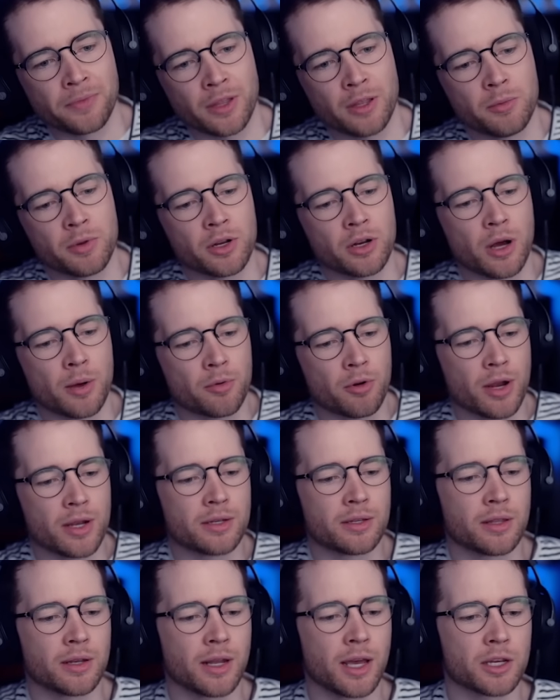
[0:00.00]
Then we can upgrade
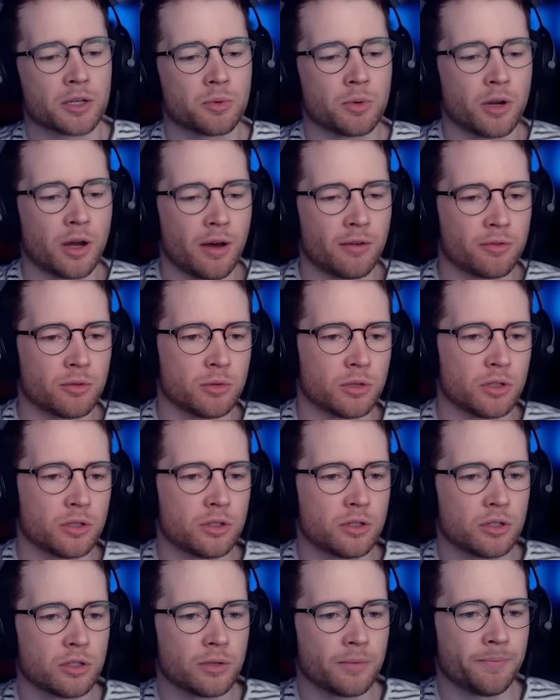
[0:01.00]
to the next one
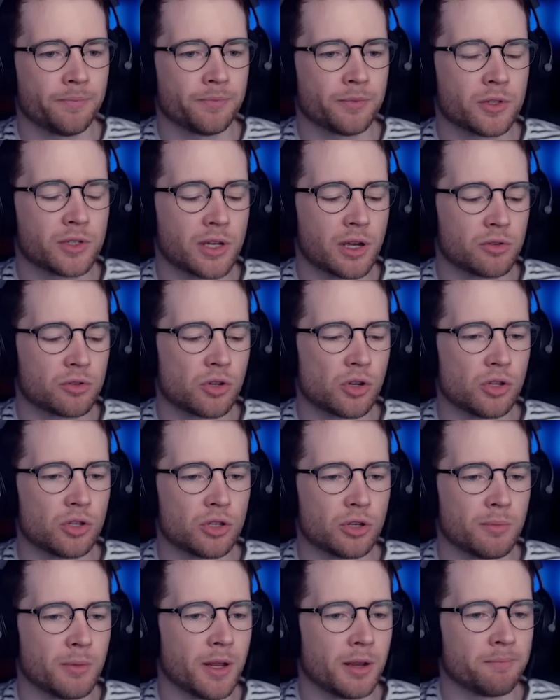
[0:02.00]
afterwards. Sounds good
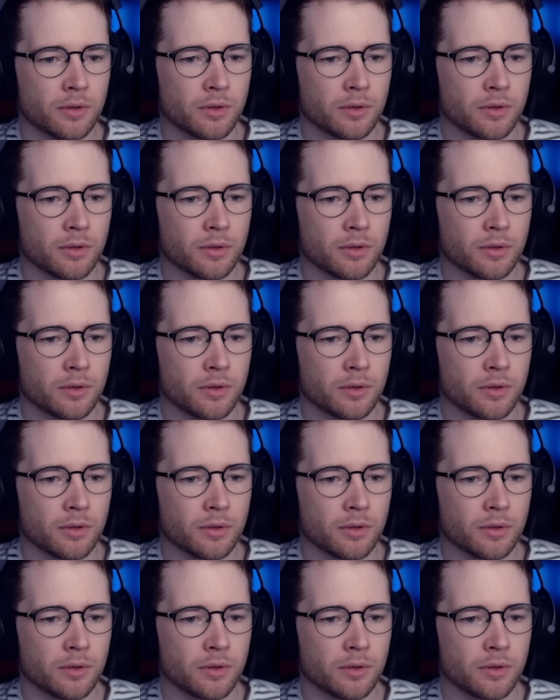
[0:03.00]
to me.